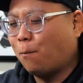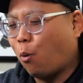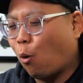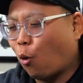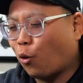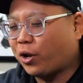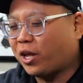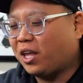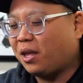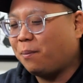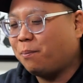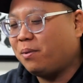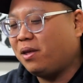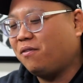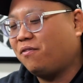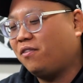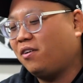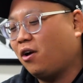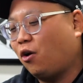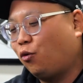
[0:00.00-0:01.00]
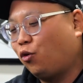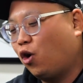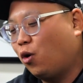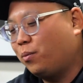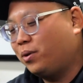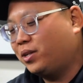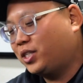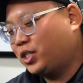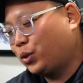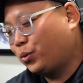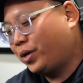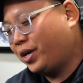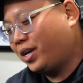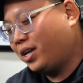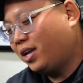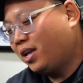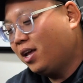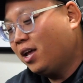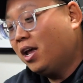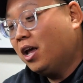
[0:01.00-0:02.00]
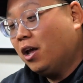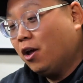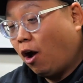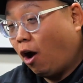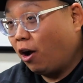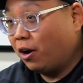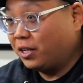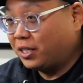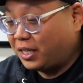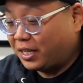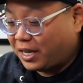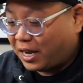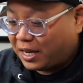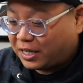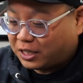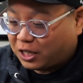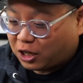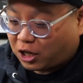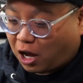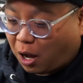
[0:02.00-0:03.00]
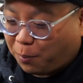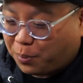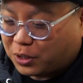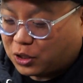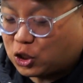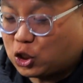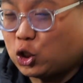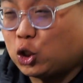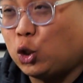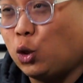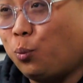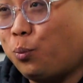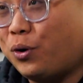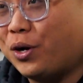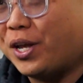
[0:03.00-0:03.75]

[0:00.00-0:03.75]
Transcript: porky, beefy aroma to it. Honestly, guys, the cup is super